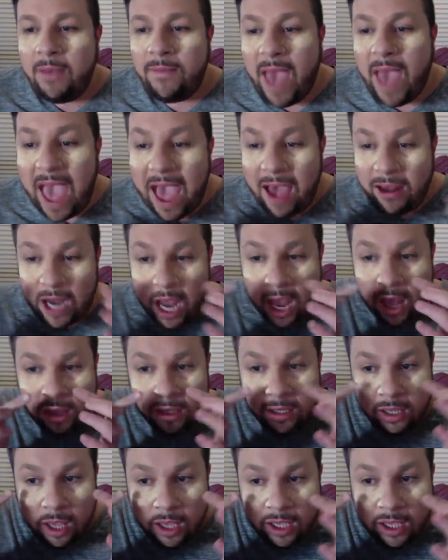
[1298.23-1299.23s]
Powder,
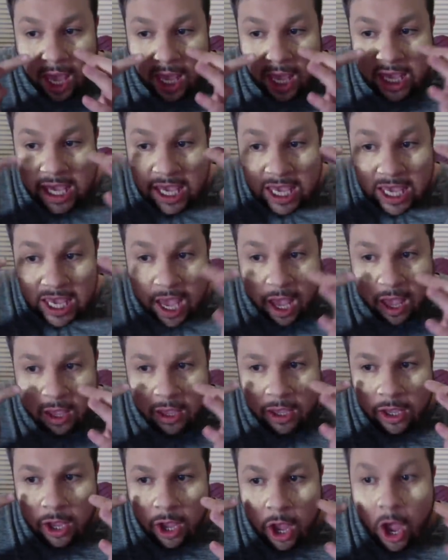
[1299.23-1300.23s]
okay, here.
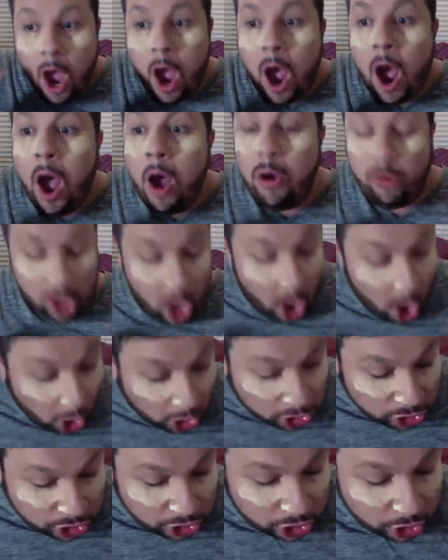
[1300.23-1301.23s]
Oh,
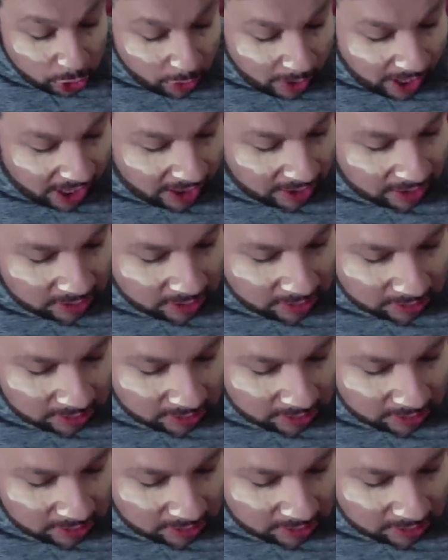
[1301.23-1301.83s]
contour.